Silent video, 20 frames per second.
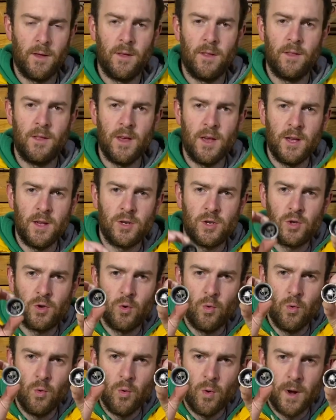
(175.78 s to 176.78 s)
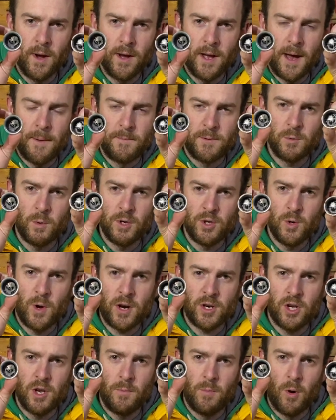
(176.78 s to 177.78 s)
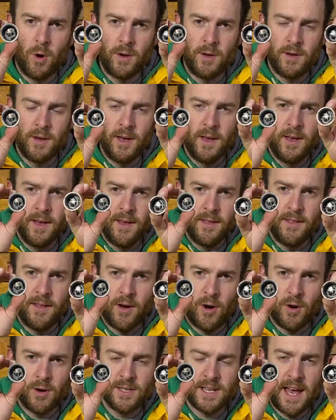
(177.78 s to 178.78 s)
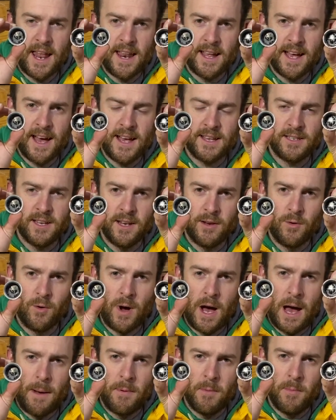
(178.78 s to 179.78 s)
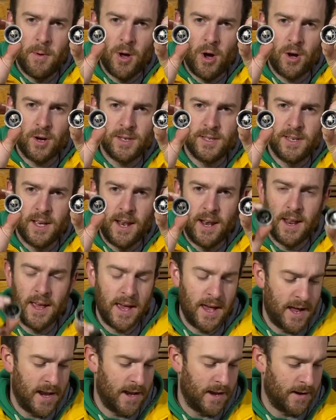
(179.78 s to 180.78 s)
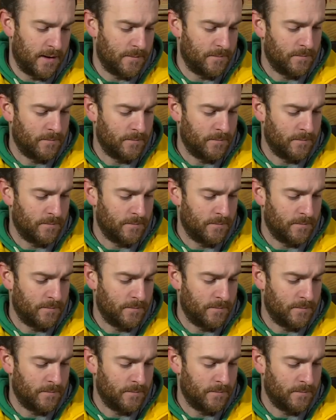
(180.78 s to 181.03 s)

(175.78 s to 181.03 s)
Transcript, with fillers: these two cups which you actually put the oxalic acid or Api-Bioxal in.